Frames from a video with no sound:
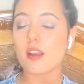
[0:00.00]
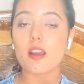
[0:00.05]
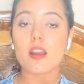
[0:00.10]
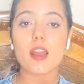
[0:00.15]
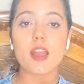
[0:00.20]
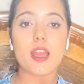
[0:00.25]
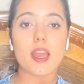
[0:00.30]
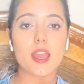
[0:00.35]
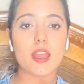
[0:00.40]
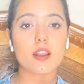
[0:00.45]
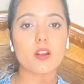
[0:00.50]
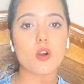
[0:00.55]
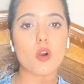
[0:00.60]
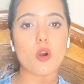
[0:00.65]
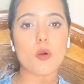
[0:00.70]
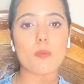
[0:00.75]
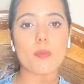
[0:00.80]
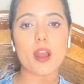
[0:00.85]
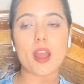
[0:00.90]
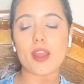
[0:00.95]
hair
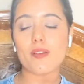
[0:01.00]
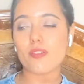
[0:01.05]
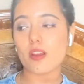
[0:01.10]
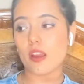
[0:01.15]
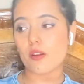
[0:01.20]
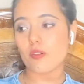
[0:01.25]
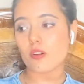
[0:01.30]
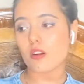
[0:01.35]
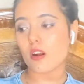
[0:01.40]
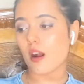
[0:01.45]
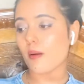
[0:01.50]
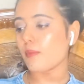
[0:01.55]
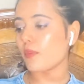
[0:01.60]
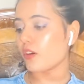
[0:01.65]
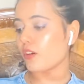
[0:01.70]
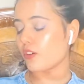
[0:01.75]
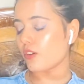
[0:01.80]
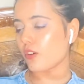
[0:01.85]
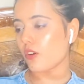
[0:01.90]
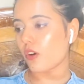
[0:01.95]
comb I have ever come
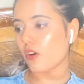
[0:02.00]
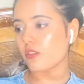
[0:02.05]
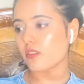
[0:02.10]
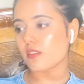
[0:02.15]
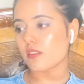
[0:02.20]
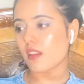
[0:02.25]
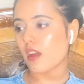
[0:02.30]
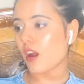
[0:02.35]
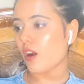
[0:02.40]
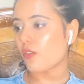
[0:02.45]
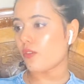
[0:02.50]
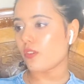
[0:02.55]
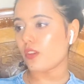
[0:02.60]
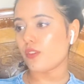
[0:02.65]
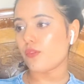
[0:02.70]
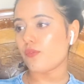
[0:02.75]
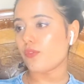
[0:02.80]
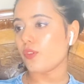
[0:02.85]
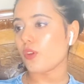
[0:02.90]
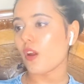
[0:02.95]
across. Now
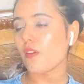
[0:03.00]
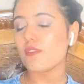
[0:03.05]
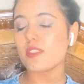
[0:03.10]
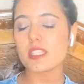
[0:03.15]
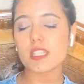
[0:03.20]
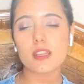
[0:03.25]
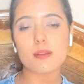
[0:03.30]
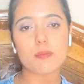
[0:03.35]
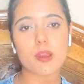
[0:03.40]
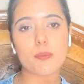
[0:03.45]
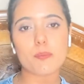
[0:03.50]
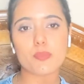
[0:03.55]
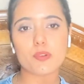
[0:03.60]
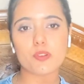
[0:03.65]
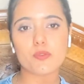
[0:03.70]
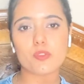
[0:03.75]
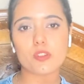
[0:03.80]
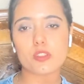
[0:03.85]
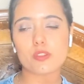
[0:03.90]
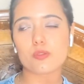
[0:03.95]
if you have seen my
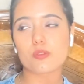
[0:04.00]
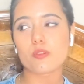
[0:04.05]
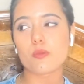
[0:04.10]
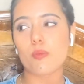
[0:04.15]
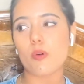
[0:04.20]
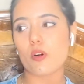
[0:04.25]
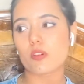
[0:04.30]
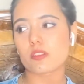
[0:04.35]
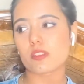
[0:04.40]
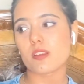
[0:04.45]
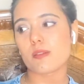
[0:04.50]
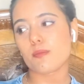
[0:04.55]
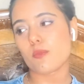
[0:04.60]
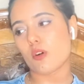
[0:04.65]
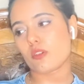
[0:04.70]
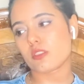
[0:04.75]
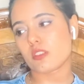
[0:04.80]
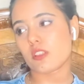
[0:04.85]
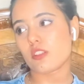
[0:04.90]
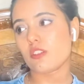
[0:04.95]
previous sugar box
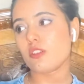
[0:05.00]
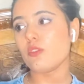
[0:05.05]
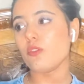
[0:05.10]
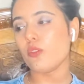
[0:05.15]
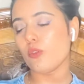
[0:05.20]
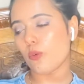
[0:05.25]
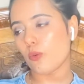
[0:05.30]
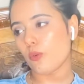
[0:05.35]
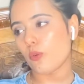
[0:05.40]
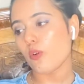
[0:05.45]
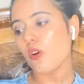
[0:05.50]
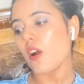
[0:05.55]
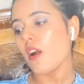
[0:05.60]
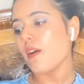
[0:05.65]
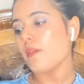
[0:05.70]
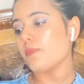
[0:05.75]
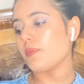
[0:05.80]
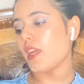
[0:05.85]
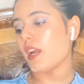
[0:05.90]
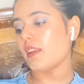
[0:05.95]
unboxing, you know
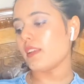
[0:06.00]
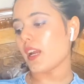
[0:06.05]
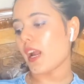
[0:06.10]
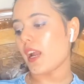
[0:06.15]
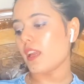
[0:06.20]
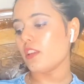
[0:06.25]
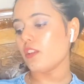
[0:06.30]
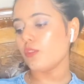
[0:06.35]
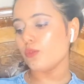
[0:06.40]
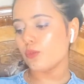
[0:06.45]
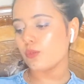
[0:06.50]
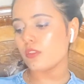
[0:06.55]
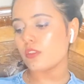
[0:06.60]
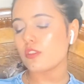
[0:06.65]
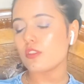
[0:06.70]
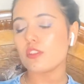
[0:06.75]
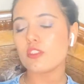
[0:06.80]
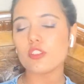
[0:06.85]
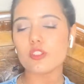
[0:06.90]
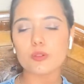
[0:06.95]
that I use
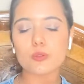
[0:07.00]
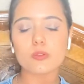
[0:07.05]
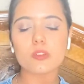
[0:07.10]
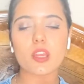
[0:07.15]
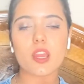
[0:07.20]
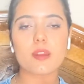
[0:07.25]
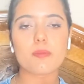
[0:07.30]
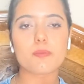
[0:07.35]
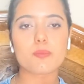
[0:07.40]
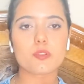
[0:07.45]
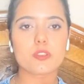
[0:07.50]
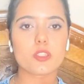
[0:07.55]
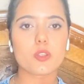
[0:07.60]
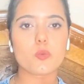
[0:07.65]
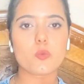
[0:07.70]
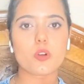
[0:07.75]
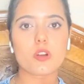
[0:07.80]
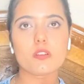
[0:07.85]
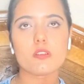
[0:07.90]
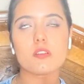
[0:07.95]
cute and pretty
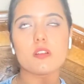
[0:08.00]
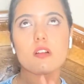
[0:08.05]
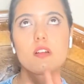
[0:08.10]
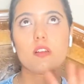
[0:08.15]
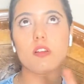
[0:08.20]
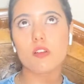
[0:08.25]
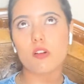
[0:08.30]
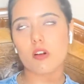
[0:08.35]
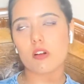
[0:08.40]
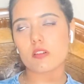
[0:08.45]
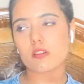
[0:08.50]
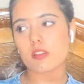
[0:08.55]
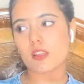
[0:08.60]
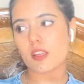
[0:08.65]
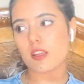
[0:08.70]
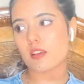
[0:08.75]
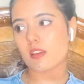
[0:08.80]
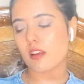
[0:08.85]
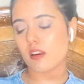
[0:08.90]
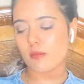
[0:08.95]
words a lot
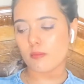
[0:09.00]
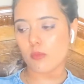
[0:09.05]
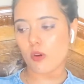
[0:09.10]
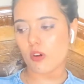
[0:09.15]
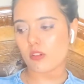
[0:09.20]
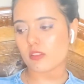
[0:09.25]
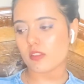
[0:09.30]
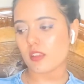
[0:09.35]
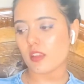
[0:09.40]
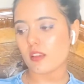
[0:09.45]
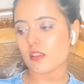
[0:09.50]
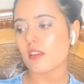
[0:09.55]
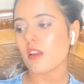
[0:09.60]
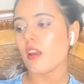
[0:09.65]
in unboxing